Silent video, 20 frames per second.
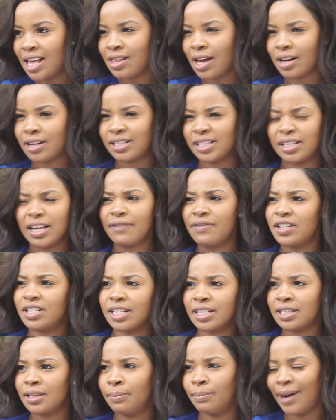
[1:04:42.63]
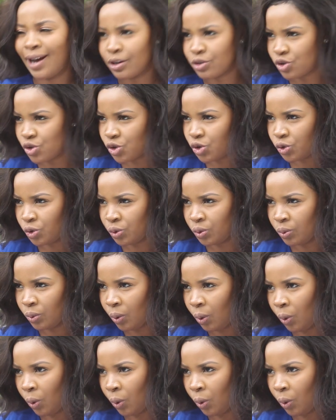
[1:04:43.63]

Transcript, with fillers: that it's never just about you